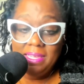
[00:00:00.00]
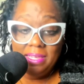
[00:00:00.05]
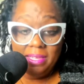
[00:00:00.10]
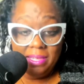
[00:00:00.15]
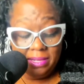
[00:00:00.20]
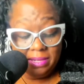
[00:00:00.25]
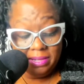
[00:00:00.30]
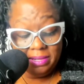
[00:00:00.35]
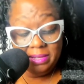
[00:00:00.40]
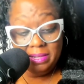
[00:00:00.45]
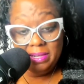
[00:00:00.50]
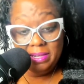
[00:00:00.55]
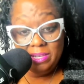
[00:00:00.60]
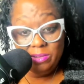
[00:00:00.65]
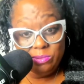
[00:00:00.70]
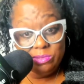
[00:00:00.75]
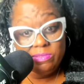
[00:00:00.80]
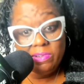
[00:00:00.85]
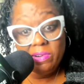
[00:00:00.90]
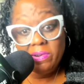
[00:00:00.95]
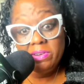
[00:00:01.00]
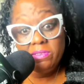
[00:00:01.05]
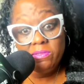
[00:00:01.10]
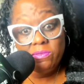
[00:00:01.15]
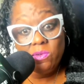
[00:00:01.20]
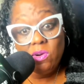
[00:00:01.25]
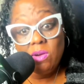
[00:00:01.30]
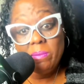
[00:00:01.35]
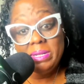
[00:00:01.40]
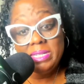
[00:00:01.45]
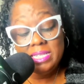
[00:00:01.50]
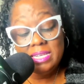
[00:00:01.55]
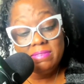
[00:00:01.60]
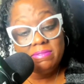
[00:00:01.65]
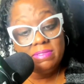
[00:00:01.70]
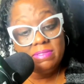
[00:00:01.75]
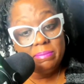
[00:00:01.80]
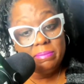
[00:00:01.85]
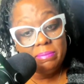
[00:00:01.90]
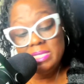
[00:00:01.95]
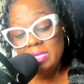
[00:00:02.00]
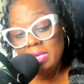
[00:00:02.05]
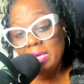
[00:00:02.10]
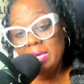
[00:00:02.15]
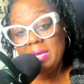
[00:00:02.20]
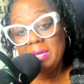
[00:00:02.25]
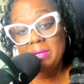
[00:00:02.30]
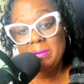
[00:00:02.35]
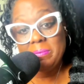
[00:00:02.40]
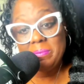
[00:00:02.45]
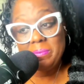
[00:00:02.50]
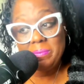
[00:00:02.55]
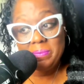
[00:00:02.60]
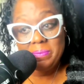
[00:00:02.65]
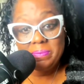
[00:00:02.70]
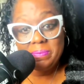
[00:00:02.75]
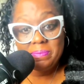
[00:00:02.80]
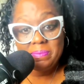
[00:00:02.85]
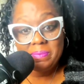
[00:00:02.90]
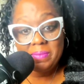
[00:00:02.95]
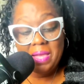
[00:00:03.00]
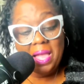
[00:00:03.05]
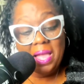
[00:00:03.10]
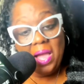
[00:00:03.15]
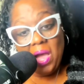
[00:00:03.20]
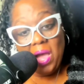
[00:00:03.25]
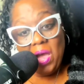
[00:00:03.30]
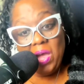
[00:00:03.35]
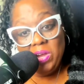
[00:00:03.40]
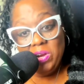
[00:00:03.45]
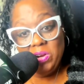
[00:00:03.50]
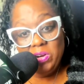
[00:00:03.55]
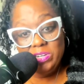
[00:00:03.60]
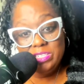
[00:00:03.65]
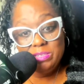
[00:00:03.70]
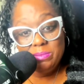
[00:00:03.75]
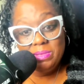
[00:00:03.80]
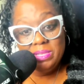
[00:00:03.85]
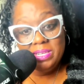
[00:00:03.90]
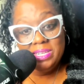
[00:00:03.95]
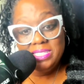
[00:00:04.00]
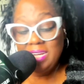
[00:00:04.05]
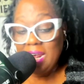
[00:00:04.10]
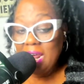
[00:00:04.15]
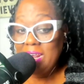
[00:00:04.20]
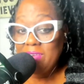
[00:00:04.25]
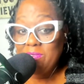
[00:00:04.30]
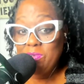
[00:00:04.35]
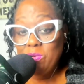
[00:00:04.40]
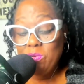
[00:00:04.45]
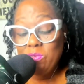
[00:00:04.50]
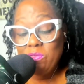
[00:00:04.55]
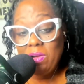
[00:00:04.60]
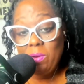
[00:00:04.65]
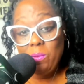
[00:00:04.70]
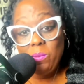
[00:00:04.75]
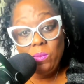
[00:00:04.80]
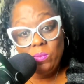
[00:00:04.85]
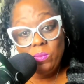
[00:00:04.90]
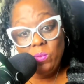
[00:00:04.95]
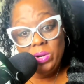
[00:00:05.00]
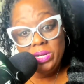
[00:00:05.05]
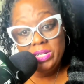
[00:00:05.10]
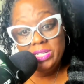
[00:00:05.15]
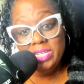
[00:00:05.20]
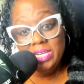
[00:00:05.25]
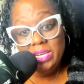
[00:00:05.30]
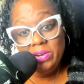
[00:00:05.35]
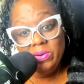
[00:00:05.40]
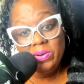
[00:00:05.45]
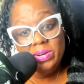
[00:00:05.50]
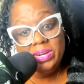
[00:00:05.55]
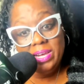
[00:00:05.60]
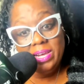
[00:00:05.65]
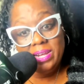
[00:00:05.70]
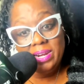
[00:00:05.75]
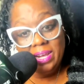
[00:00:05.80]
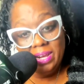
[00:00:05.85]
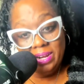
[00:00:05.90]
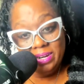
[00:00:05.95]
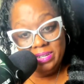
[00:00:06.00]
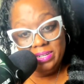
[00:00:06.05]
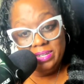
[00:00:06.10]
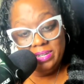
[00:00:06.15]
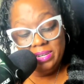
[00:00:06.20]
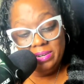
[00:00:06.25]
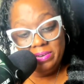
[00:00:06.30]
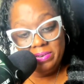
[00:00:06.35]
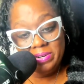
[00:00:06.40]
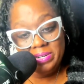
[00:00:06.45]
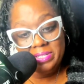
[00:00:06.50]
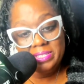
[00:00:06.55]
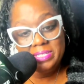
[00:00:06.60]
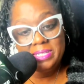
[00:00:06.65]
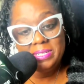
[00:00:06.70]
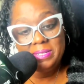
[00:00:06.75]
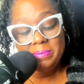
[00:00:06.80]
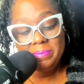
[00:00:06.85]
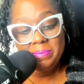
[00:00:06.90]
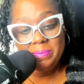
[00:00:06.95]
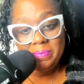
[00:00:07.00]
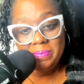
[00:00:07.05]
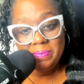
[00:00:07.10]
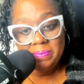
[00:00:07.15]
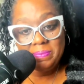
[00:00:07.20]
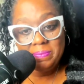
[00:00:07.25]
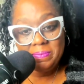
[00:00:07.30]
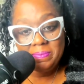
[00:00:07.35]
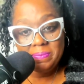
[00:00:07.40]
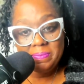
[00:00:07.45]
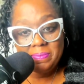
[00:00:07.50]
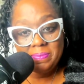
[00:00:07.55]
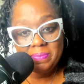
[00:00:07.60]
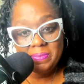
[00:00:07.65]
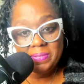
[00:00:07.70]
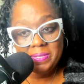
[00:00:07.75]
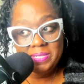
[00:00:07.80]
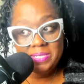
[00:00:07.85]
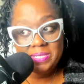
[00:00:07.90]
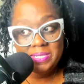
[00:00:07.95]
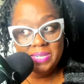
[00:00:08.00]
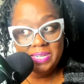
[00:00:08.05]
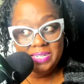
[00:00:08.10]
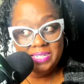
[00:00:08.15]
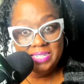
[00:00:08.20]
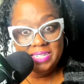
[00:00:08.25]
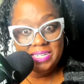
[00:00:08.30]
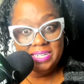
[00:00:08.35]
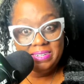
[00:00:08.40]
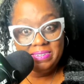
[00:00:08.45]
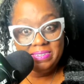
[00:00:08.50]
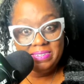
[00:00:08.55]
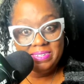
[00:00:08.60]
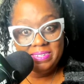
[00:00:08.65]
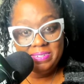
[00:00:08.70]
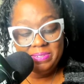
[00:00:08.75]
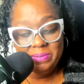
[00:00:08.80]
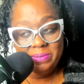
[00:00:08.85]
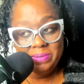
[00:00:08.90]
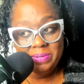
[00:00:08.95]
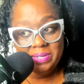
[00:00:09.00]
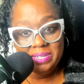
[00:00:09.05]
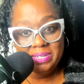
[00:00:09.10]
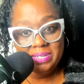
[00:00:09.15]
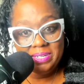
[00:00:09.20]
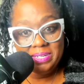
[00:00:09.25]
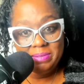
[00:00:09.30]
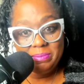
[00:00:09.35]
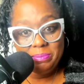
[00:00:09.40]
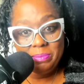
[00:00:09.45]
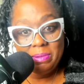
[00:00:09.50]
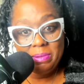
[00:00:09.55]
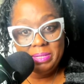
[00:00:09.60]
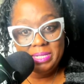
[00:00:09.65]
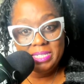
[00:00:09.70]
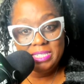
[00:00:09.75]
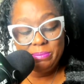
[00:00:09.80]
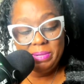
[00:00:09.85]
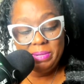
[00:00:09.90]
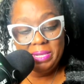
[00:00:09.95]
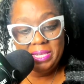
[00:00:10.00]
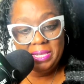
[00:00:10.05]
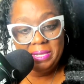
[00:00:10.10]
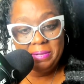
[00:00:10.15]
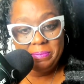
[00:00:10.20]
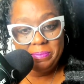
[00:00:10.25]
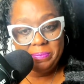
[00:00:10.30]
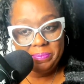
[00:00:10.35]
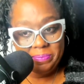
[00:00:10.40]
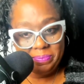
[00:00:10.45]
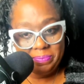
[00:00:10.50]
it was very informative, let me say. I learned some things that I didn't even know if I wanted to hear or not. I did hear it. So I did hear it during public speaking.